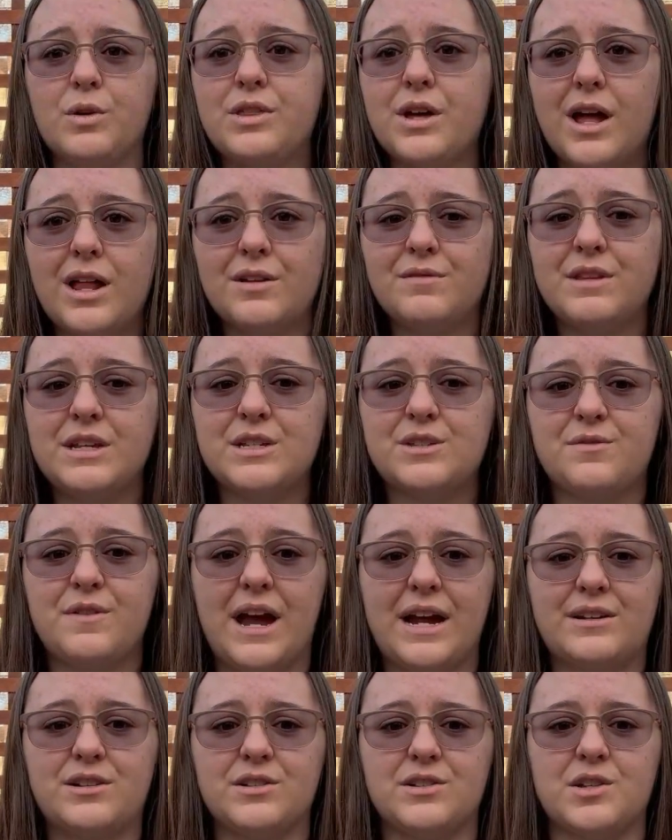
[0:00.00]
all of these
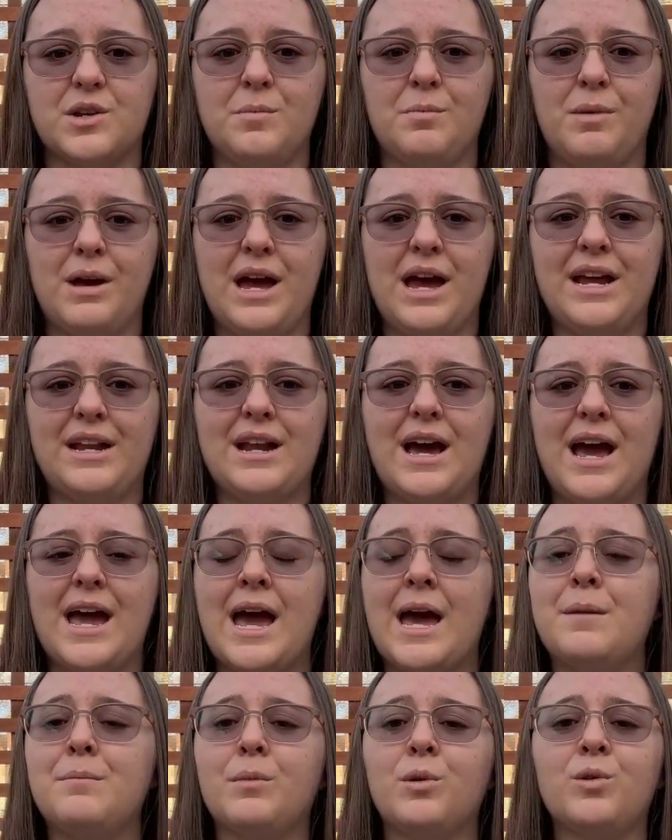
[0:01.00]
factors combined, I
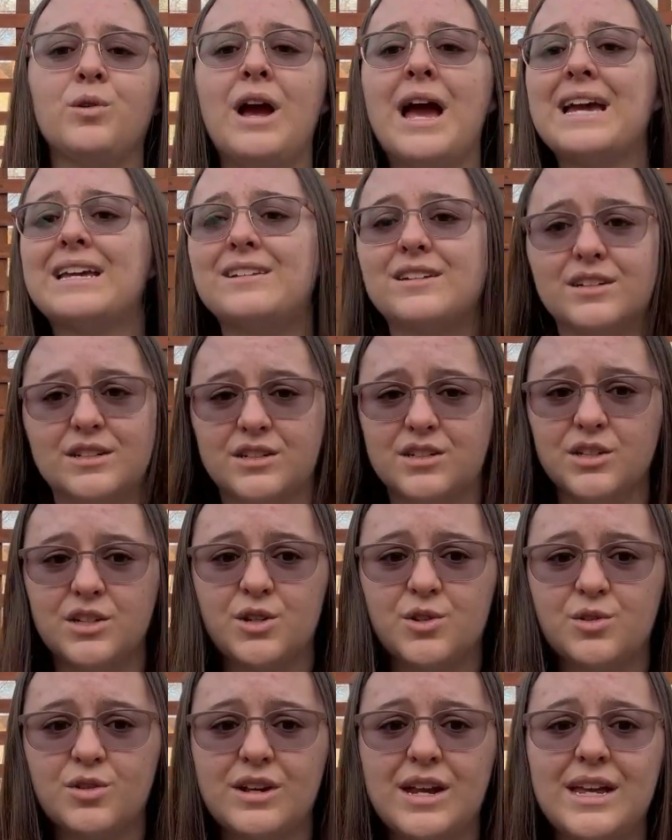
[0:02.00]
had miraculously
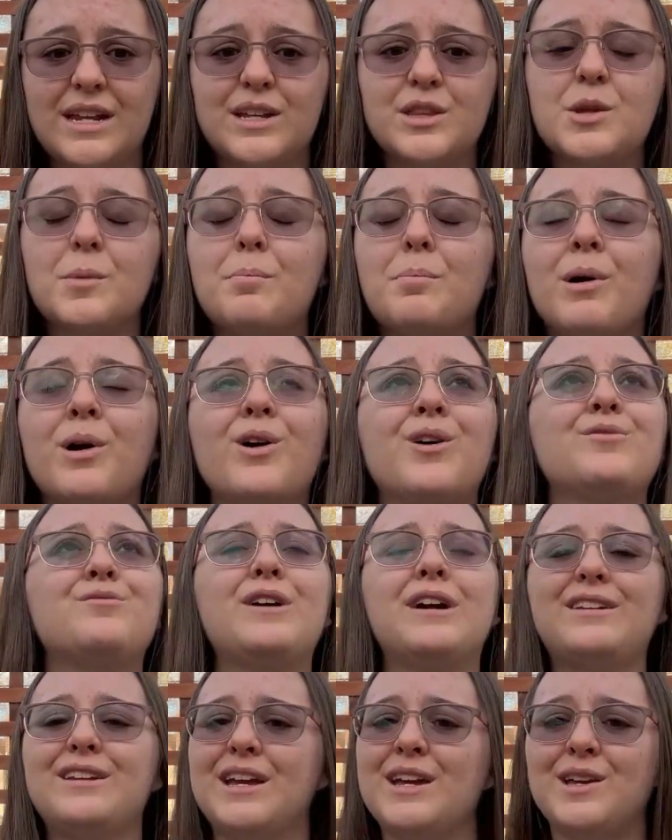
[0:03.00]
created the
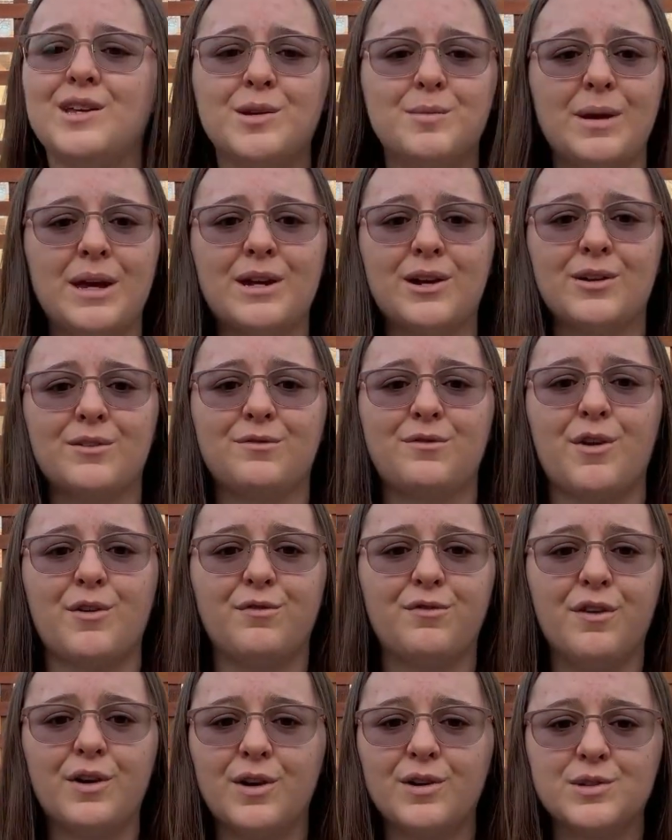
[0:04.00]
perfect incubator for
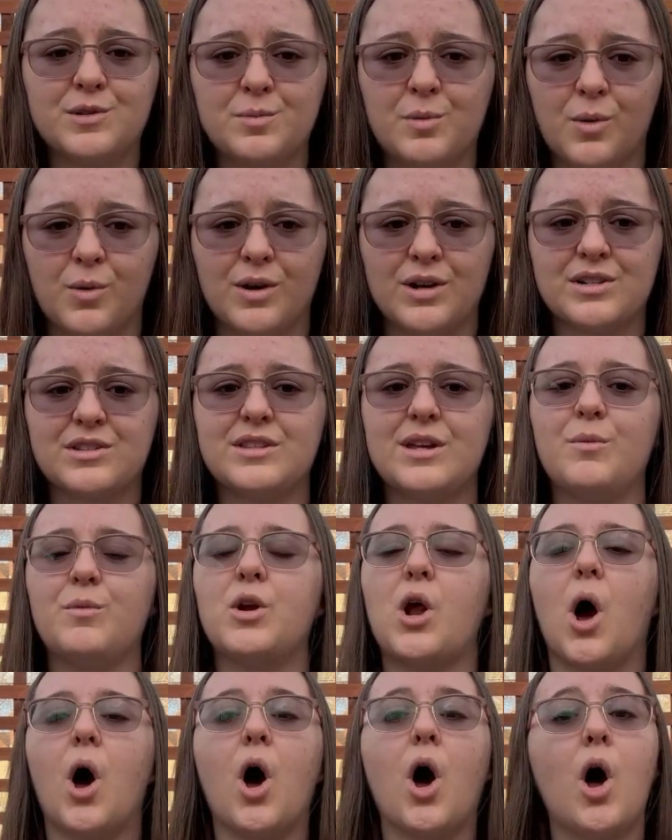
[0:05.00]
fern spores that
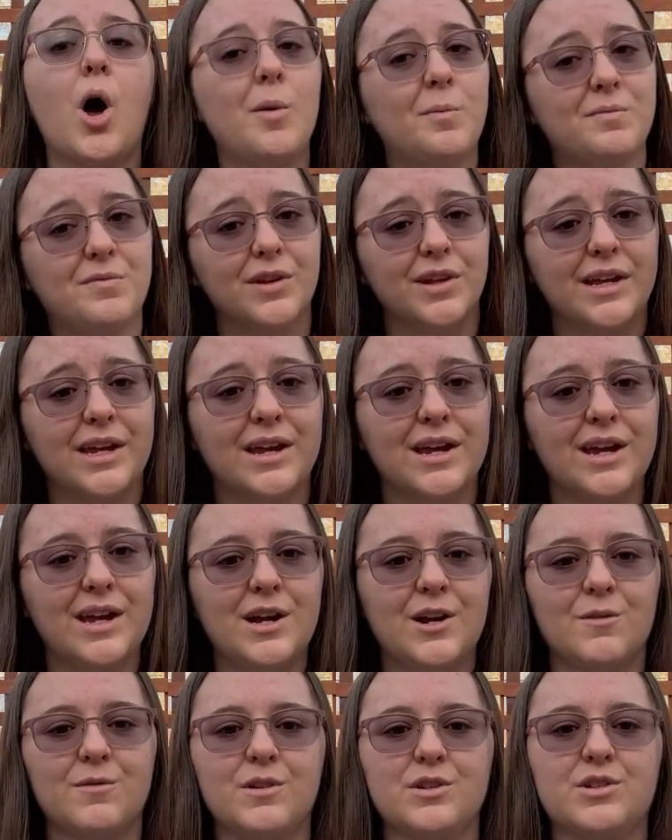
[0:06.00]
would hopefully
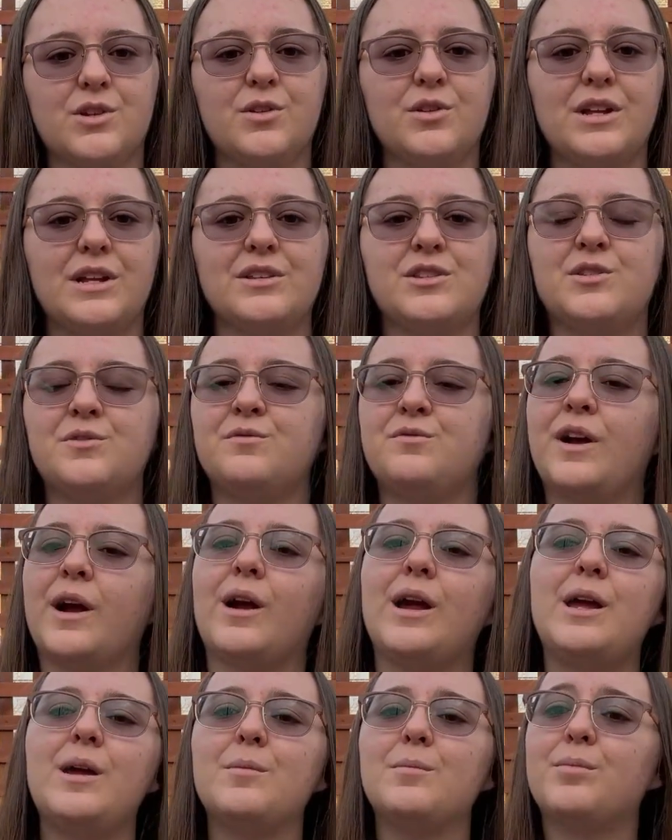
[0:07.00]
result in some
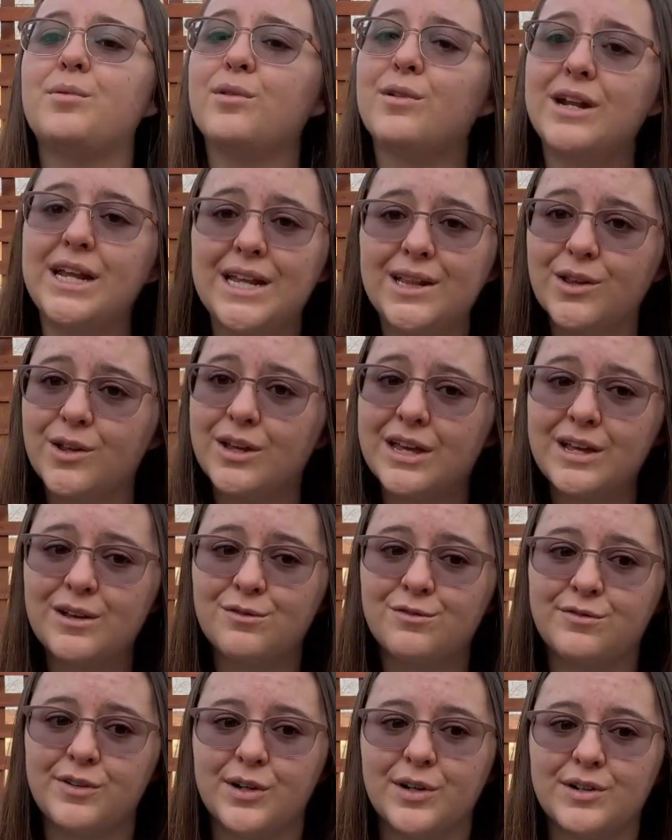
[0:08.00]
very pretty
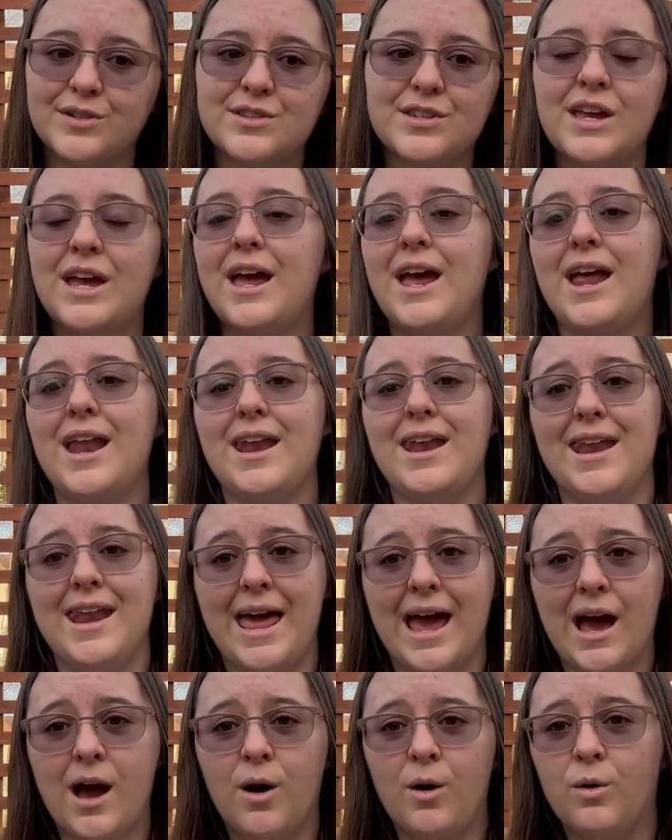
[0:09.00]
looking ferns.
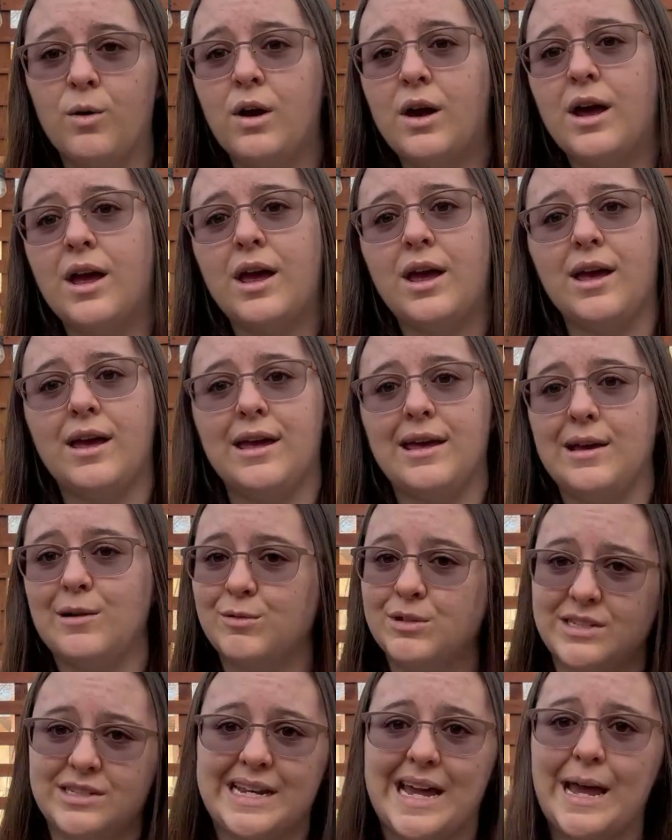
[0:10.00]
Now, it
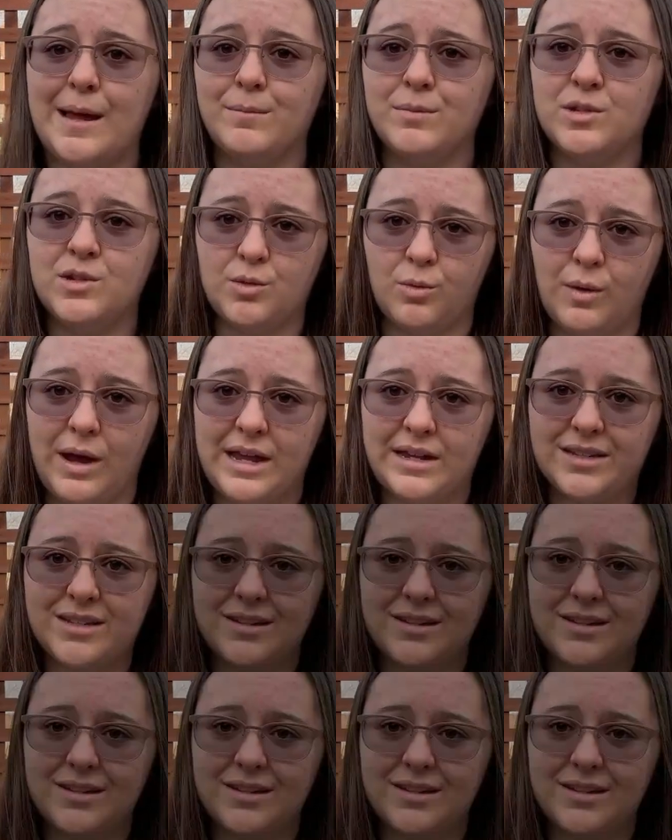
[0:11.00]
was time to wait.